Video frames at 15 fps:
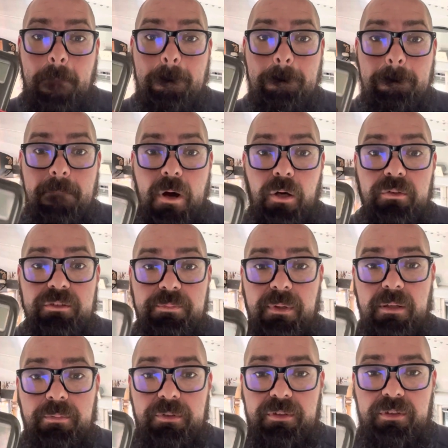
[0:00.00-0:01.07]
Most
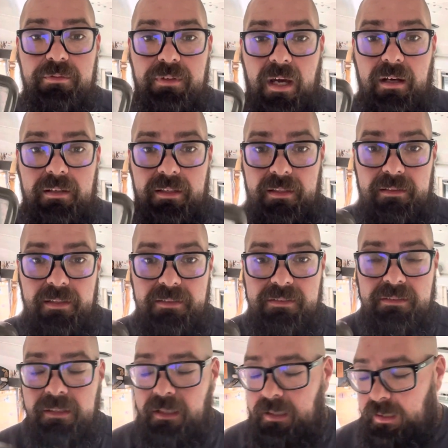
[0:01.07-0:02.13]
people do not need this.